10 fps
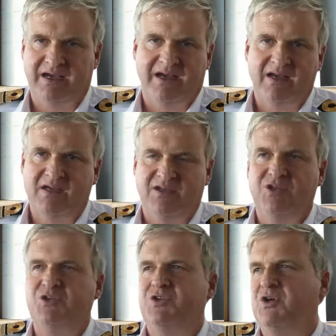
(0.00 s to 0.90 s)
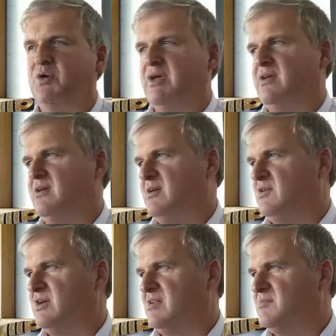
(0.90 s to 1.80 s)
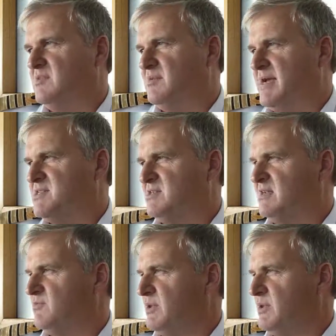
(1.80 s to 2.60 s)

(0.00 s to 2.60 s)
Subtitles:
Yeah. You know, you can imagine that